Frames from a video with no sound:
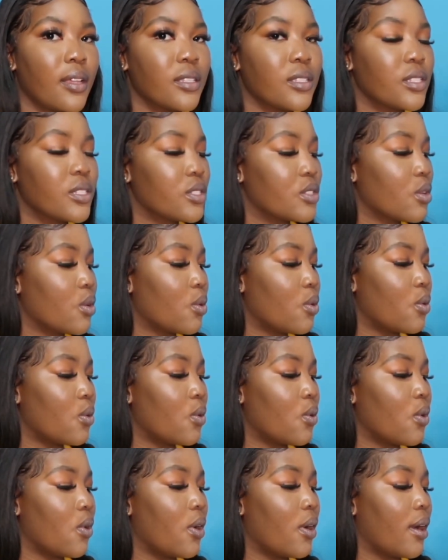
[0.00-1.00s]

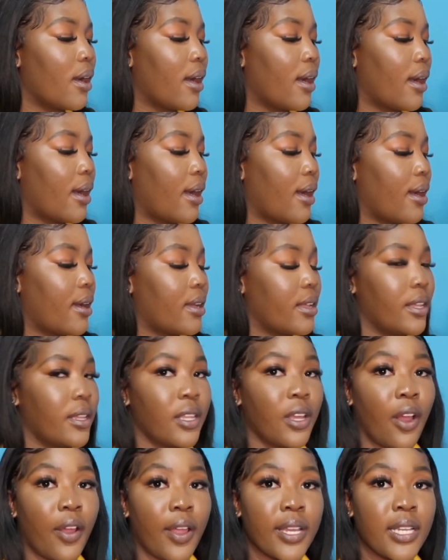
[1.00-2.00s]
So
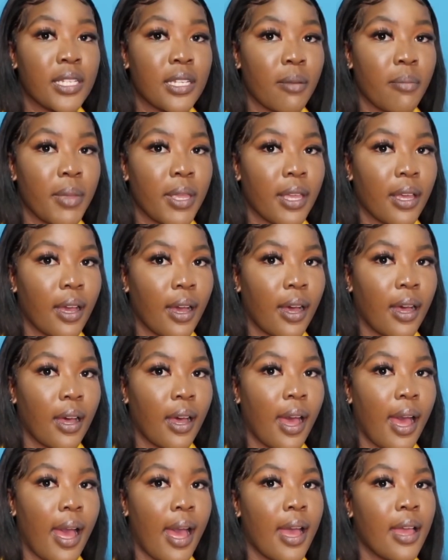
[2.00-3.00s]
you're in
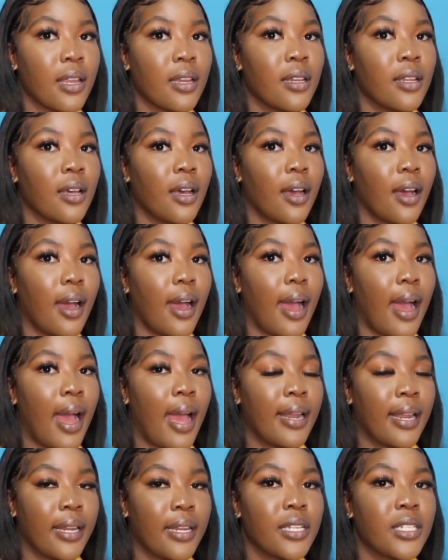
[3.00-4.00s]
Jamaica, and
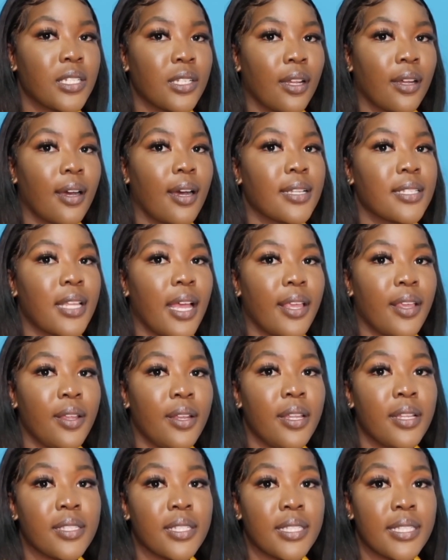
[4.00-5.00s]
an additional cost that you
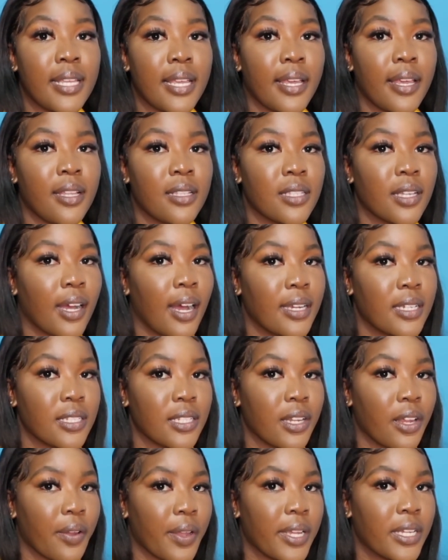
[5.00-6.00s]
need to take into
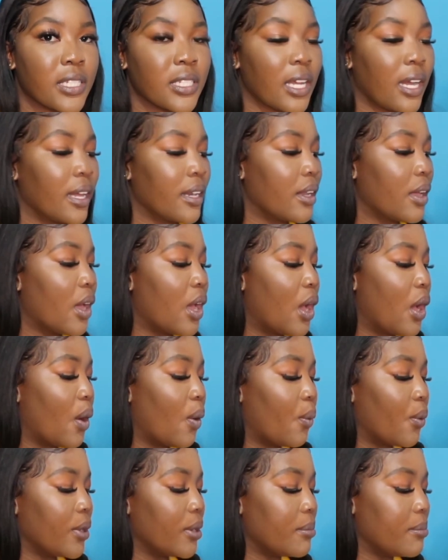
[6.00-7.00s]
consideration
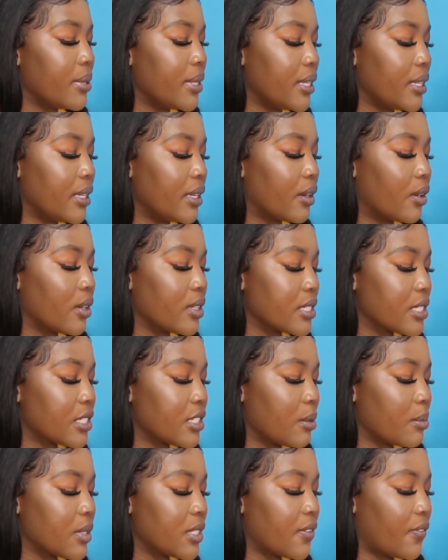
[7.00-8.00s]
would be
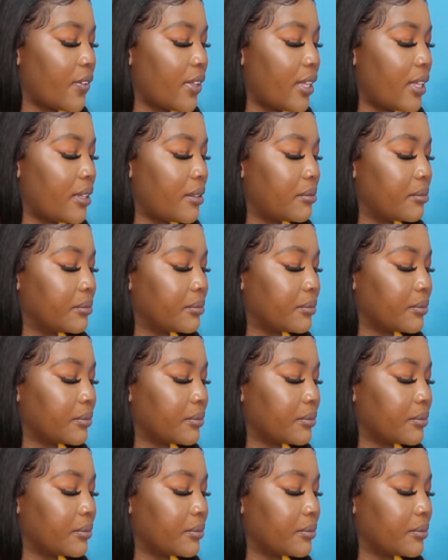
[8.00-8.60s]
customs fee,